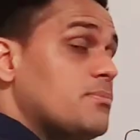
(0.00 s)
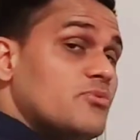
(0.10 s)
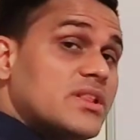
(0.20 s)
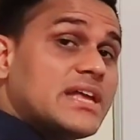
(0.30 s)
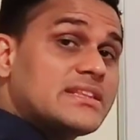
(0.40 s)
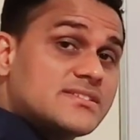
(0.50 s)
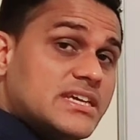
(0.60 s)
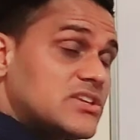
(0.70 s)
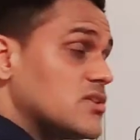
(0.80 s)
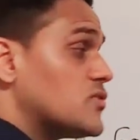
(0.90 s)
Well, that's
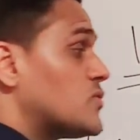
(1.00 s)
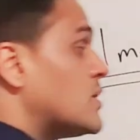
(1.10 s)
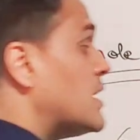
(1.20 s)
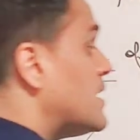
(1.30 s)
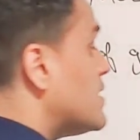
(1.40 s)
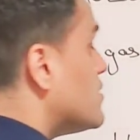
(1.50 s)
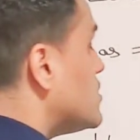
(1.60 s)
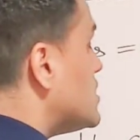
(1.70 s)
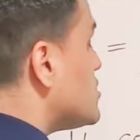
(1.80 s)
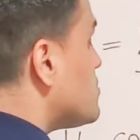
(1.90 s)
liters. You
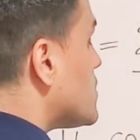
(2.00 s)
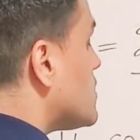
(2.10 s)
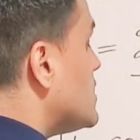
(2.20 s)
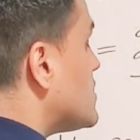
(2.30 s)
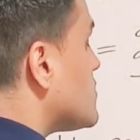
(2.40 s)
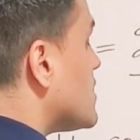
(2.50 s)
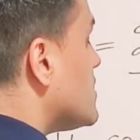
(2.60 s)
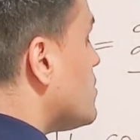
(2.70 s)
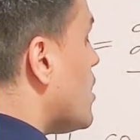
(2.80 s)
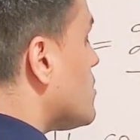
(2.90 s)
need to put liters at the
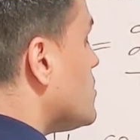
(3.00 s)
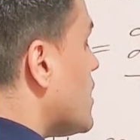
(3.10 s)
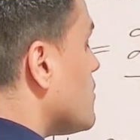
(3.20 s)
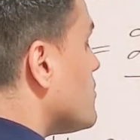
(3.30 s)
bottom now.